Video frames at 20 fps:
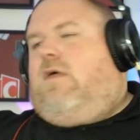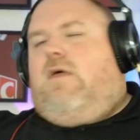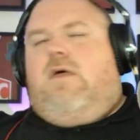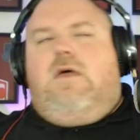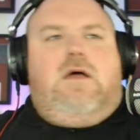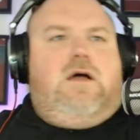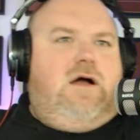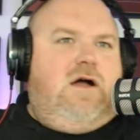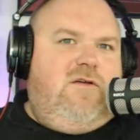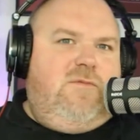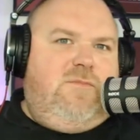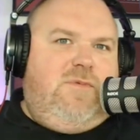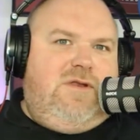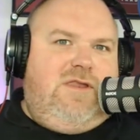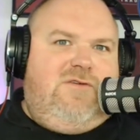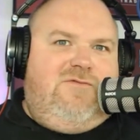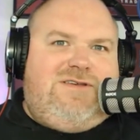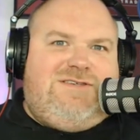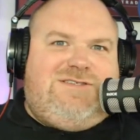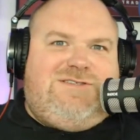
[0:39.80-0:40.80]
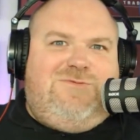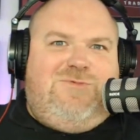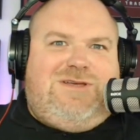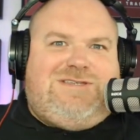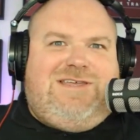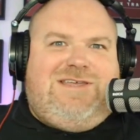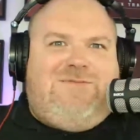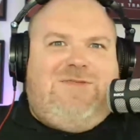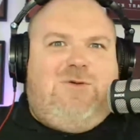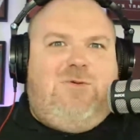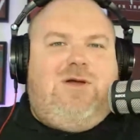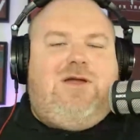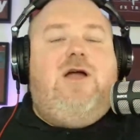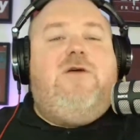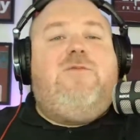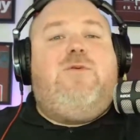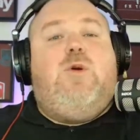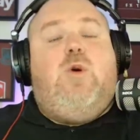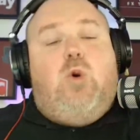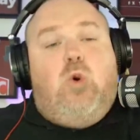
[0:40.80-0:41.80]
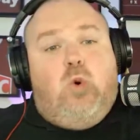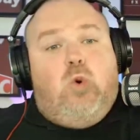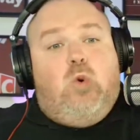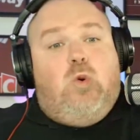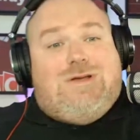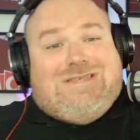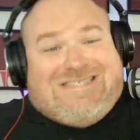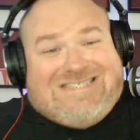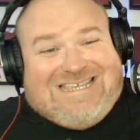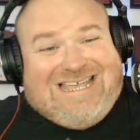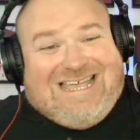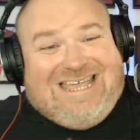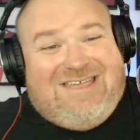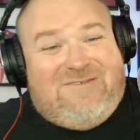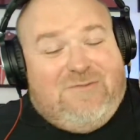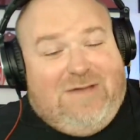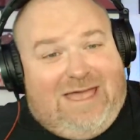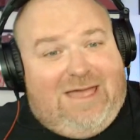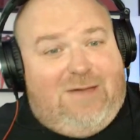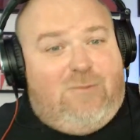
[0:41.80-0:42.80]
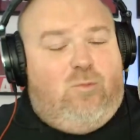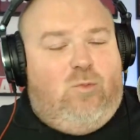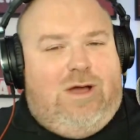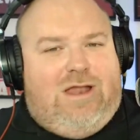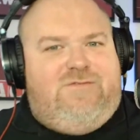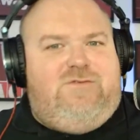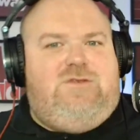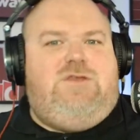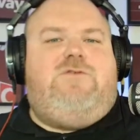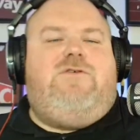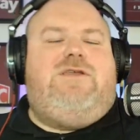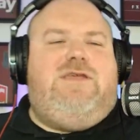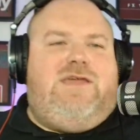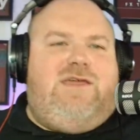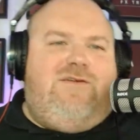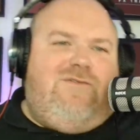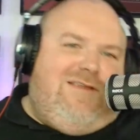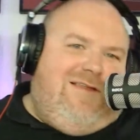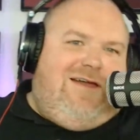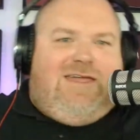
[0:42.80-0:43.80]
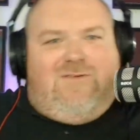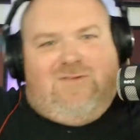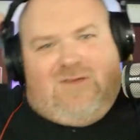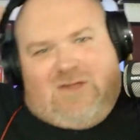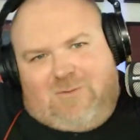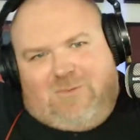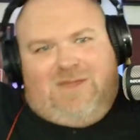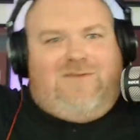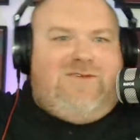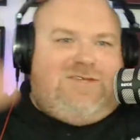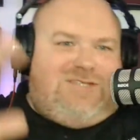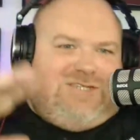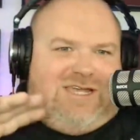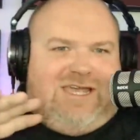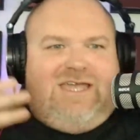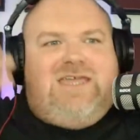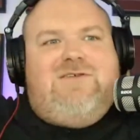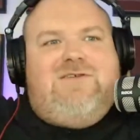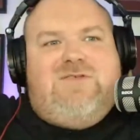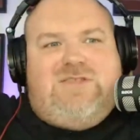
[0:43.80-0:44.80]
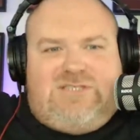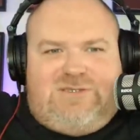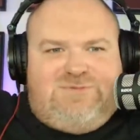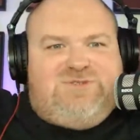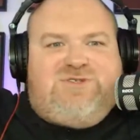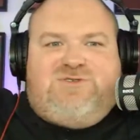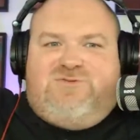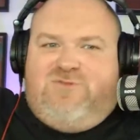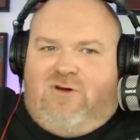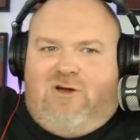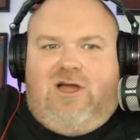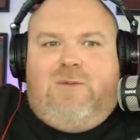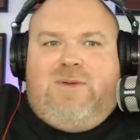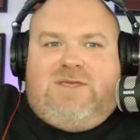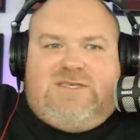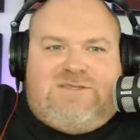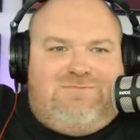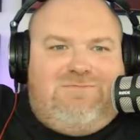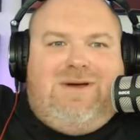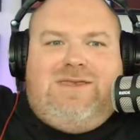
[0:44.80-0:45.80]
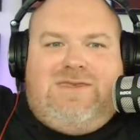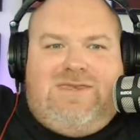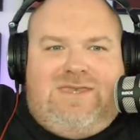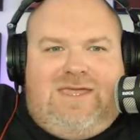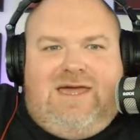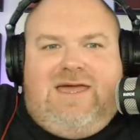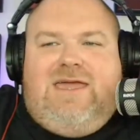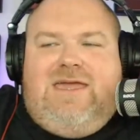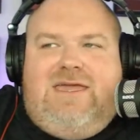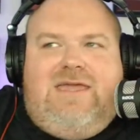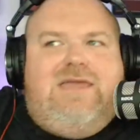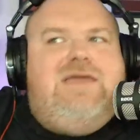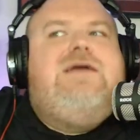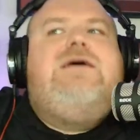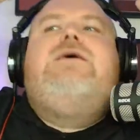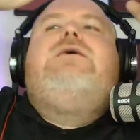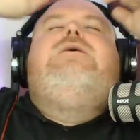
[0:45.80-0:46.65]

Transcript: Hi everybody, Russ and the Westland Network. Hope you're all safe and well. If you're new around here, give it a like, give it a comment, give it a share, give it a subscribe. It's Monday.